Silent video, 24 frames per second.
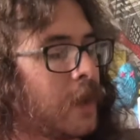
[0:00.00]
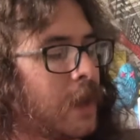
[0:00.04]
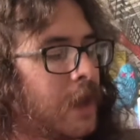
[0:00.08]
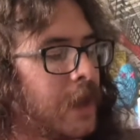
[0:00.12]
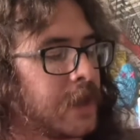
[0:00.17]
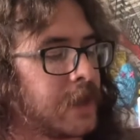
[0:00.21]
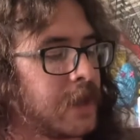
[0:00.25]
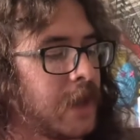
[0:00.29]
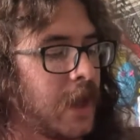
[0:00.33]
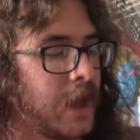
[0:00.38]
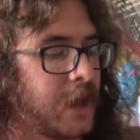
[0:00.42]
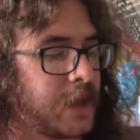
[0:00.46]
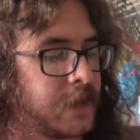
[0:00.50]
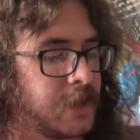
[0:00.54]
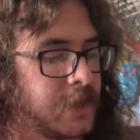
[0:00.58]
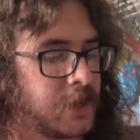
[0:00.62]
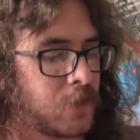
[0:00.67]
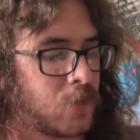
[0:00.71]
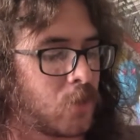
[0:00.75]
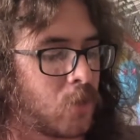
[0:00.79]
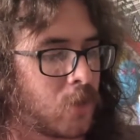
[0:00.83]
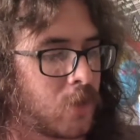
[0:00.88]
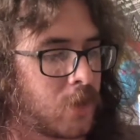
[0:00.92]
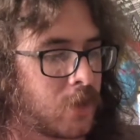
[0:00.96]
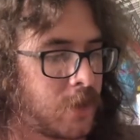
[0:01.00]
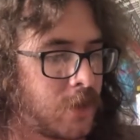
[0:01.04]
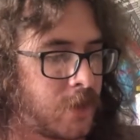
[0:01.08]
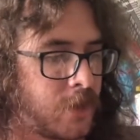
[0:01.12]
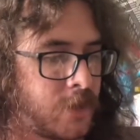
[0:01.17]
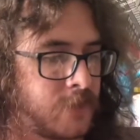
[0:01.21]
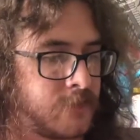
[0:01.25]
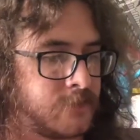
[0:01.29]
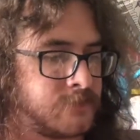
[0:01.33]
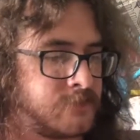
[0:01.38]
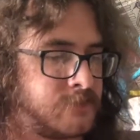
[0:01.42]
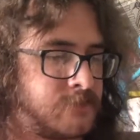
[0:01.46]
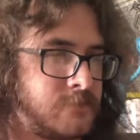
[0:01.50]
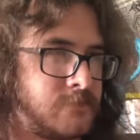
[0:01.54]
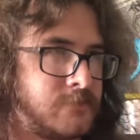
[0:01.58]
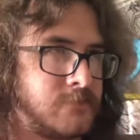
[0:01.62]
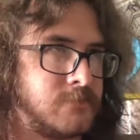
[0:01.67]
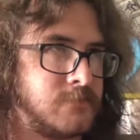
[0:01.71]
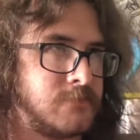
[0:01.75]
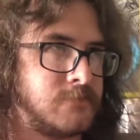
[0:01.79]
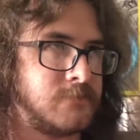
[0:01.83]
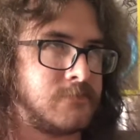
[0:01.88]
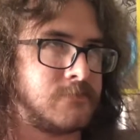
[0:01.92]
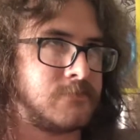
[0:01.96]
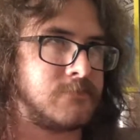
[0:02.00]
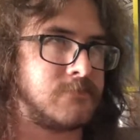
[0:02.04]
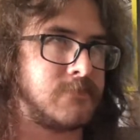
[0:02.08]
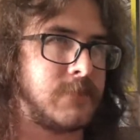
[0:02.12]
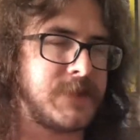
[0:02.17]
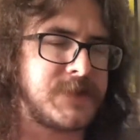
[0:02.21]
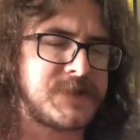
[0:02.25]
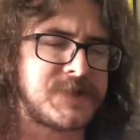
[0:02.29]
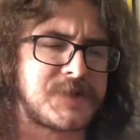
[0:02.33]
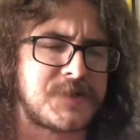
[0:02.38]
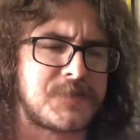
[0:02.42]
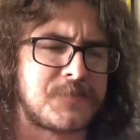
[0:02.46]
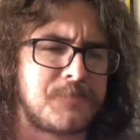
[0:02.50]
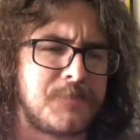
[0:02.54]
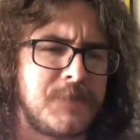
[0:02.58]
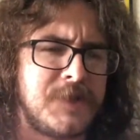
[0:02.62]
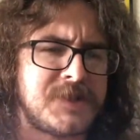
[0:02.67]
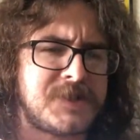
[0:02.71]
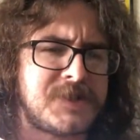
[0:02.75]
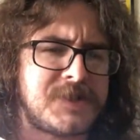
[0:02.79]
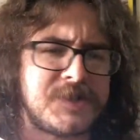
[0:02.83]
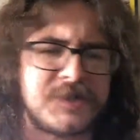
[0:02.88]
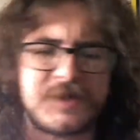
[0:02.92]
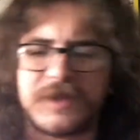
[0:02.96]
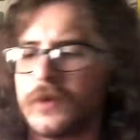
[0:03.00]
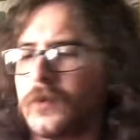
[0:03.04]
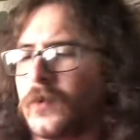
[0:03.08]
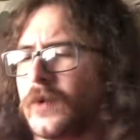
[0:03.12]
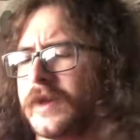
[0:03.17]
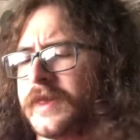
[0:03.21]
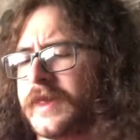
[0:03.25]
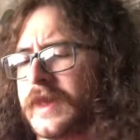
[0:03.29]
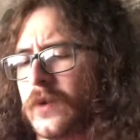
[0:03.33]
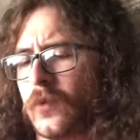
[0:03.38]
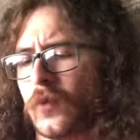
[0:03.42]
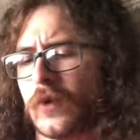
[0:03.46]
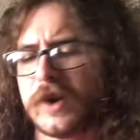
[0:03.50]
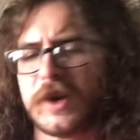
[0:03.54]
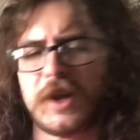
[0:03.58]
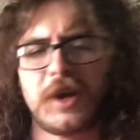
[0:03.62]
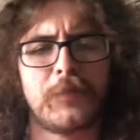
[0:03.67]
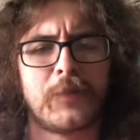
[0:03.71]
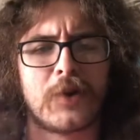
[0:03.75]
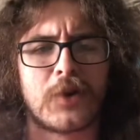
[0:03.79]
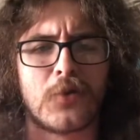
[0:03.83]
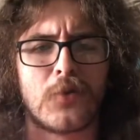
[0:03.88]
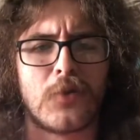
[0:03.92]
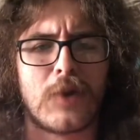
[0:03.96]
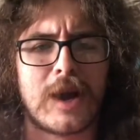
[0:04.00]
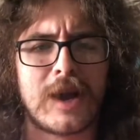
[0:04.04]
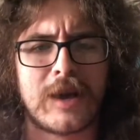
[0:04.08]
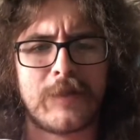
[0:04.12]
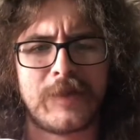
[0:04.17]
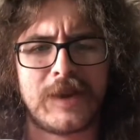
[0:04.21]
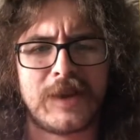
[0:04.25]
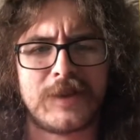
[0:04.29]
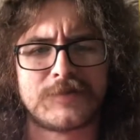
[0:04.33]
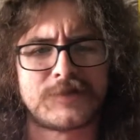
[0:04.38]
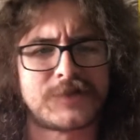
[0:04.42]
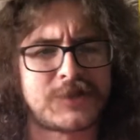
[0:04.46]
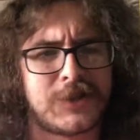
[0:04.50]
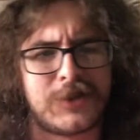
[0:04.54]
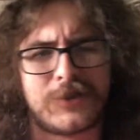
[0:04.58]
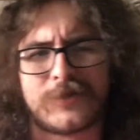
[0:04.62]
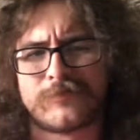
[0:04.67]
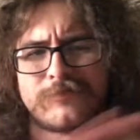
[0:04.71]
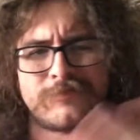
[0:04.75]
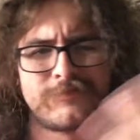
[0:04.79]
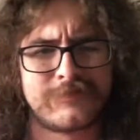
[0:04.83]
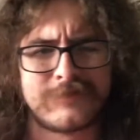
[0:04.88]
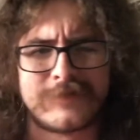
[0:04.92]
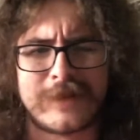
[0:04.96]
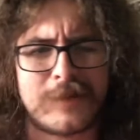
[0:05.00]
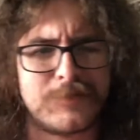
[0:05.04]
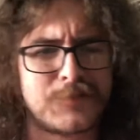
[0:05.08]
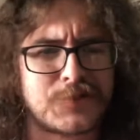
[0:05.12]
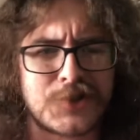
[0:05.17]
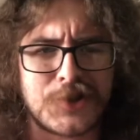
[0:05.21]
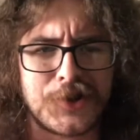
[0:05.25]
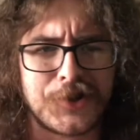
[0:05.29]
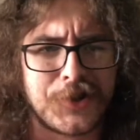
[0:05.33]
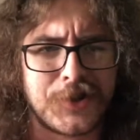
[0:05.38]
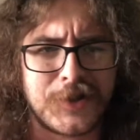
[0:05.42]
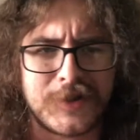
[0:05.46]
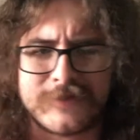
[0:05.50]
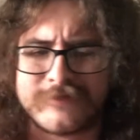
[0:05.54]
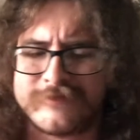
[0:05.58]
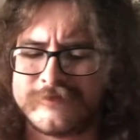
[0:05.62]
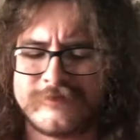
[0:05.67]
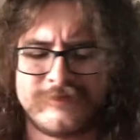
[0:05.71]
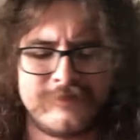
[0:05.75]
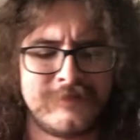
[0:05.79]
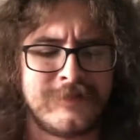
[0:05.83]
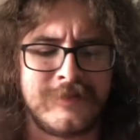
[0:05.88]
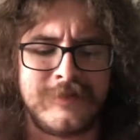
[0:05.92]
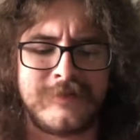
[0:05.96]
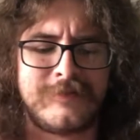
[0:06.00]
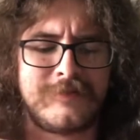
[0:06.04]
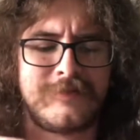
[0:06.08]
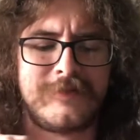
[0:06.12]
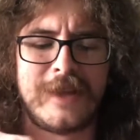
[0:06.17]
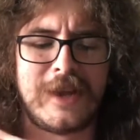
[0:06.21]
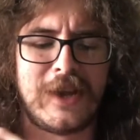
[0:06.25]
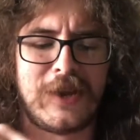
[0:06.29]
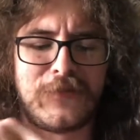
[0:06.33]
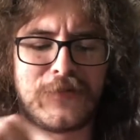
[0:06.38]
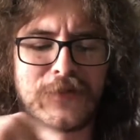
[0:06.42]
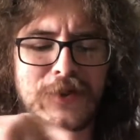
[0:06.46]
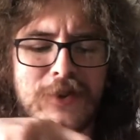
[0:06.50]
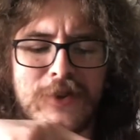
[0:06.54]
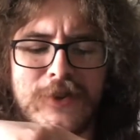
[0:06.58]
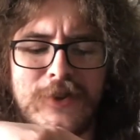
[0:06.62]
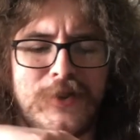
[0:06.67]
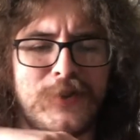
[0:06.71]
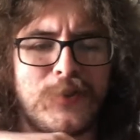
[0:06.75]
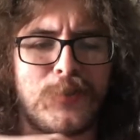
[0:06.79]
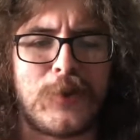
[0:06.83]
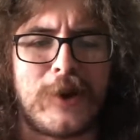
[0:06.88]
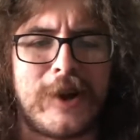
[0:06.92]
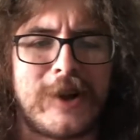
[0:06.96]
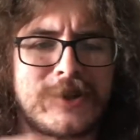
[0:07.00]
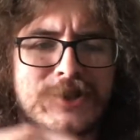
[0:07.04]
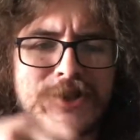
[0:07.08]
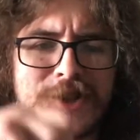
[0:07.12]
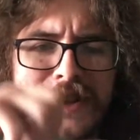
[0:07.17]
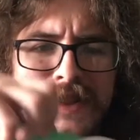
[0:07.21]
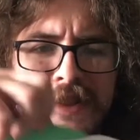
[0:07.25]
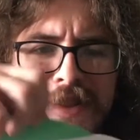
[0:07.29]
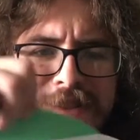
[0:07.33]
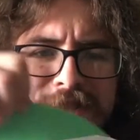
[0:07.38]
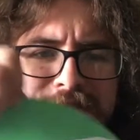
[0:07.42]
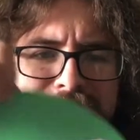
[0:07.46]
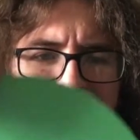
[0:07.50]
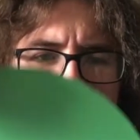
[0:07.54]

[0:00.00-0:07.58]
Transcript: Yeah, Igor. This is the one that won him a Grammy, so I'm sure if you're watching this and